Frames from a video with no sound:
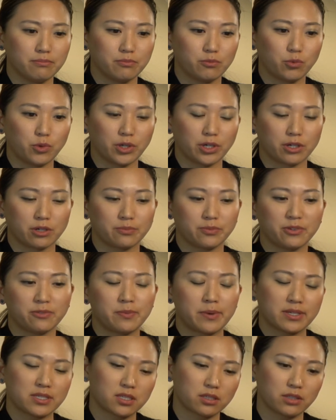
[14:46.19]
we've
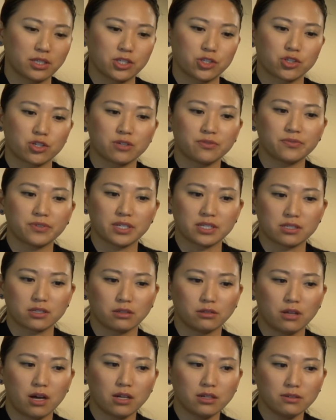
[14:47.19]
basically surfaced a
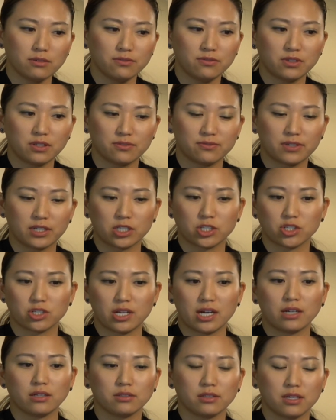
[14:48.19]
lot of the
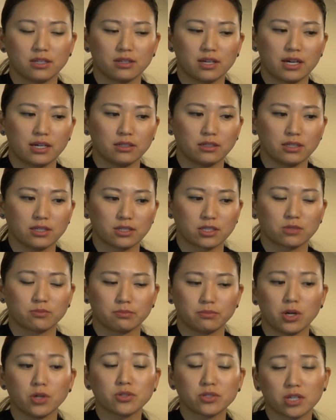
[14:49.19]
functionality that is
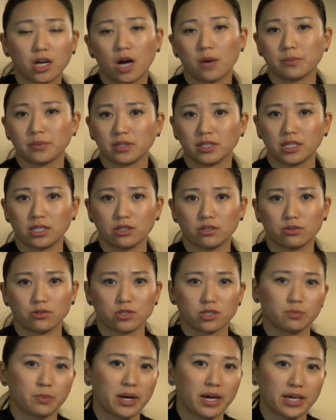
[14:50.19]
most commonly
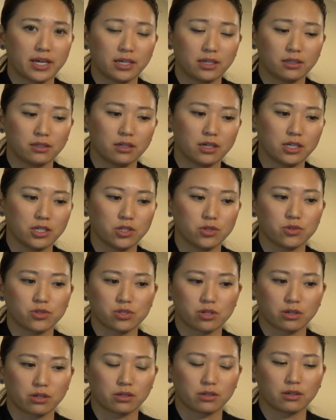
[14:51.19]
used by a
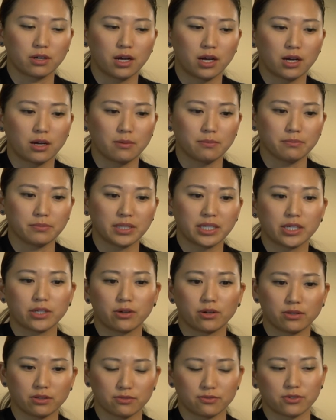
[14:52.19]
user here
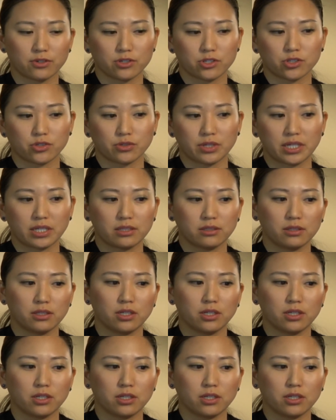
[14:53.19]
on the first screen.